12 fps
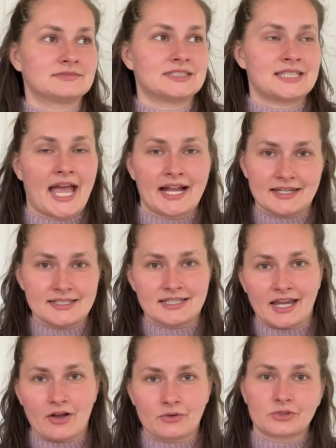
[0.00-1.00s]
tack it
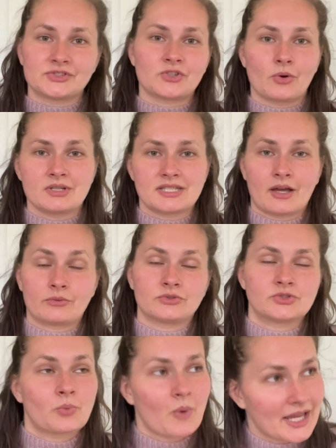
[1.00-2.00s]
down or sew it down
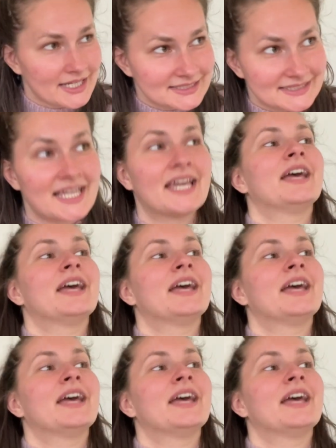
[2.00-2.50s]
twice